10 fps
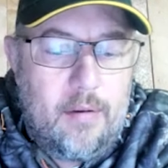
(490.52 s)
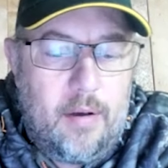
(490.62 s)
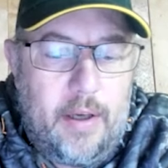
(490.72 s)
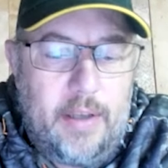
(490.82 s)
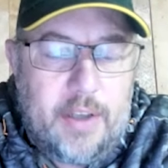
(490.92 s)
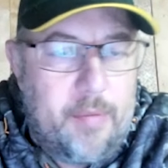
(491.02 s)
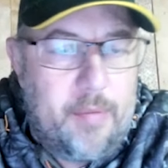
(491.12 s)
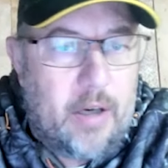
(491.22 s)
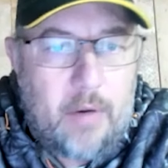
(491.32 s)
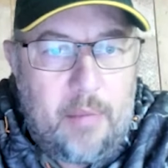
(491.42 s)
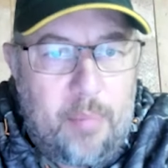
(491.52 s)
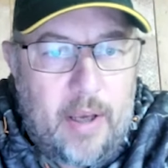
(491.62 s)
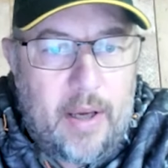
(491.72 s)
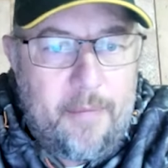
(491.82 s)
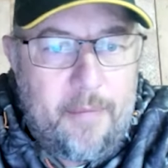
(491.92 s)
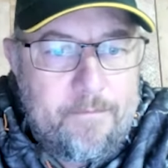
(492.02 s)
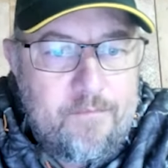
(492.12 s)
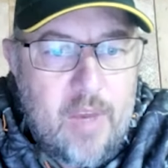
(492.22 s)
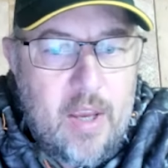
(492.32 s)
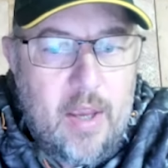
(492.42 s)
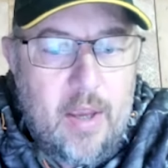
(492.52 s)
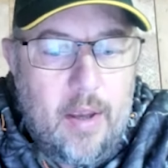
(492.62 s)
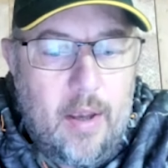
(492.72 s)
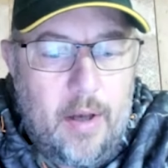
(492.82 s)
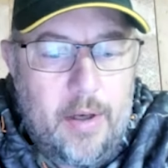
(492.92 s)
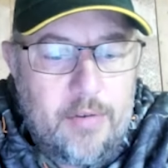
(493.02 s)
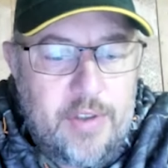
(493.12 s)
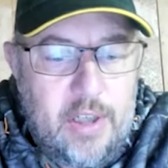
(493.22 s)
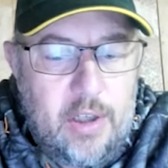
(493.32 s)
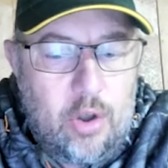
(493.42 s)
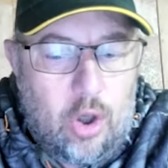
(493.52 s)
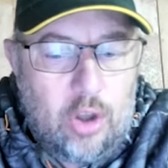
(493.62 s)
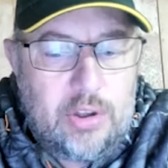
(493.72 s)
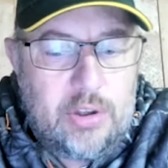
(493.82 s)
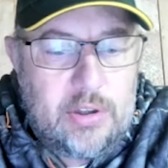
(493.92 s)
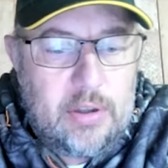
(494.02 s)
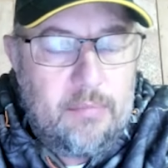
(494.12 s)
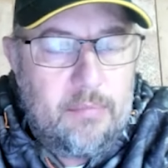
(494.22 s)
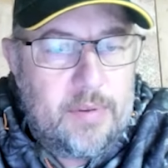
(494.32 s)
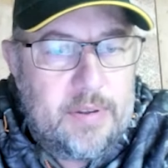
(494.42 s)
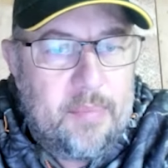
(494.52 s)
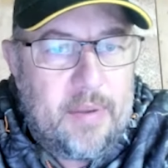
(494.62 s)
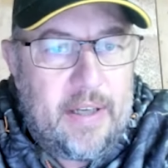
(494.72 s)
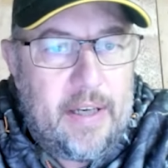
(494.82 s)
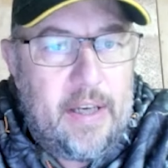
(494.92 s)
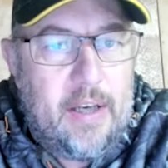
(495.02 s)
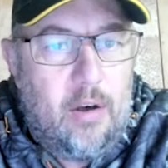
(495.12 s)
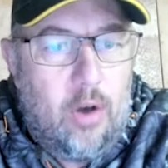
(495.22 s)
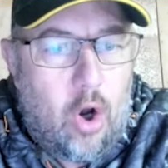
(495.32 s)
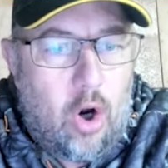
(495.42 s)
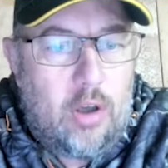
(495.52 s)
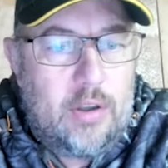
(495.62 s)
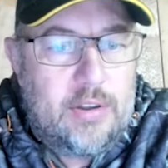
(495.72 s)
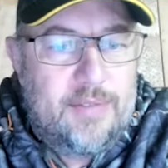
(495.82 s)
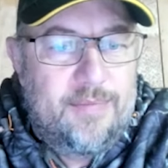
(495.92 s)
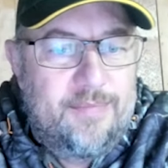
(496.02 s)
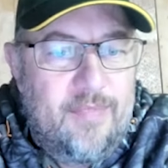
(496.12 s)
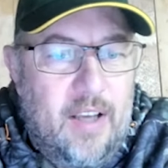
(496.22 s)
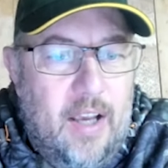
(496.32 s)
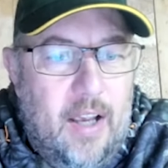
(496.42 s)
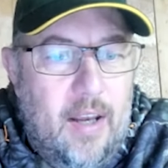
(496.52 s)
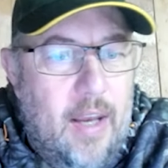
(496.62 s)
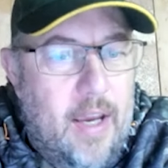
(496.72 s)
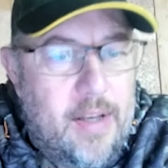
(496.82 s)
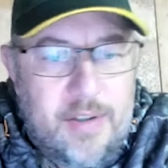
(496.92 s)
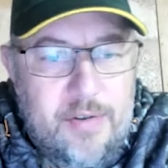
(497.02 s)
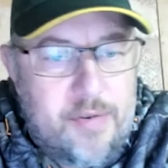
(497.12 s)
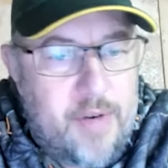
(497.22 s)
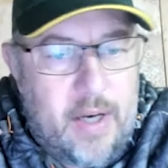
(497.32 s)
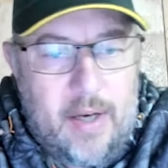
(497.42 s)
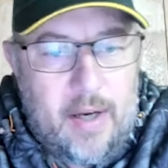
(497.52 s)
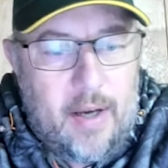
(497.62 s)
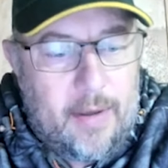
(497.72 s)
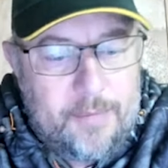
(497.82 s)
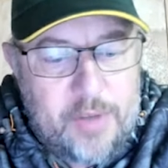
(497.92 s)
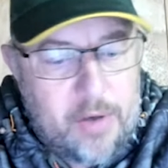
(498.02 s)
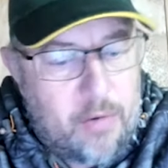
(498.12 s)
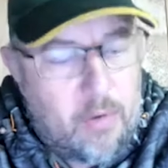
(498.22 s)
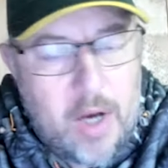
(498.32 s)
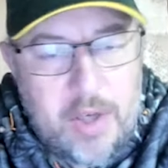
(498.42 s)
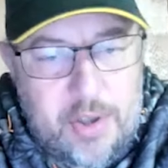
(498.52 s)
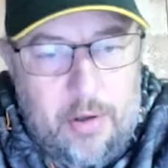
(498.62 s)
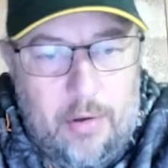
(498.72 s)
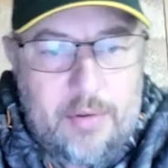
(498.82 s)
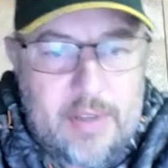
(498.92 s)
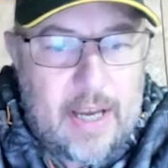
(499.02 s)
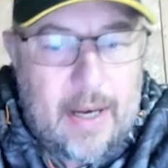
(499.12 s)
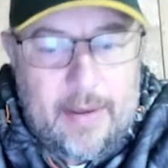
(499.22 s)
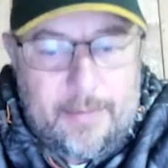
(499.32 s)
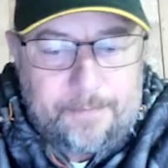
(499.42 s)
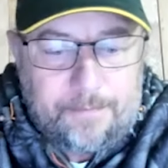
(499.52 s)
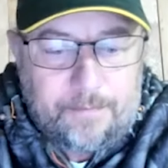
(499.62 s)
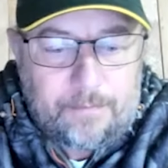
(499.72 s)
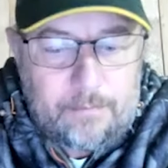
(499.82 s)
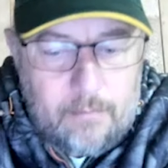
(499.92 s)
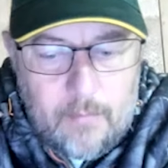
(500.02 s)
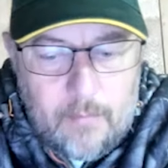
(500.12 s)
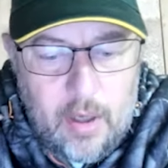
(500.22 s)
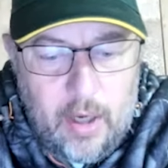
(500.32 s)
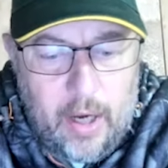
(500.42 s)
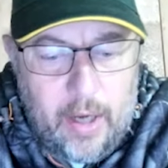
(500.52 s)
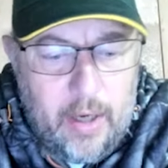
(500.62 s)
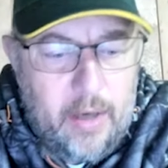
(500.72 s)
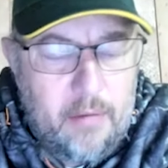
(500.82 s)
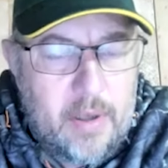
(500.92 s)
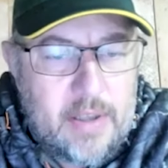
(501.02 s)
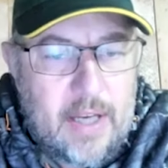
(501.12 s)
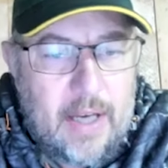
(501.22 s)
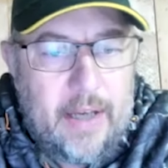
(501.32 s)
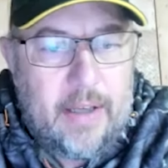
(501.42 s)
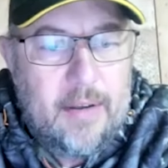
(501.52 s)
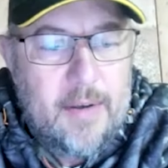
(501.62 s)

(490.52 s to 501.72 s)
he's going to be a great player. New Zealand lost some key locks, legendary, generational talent in Retallick,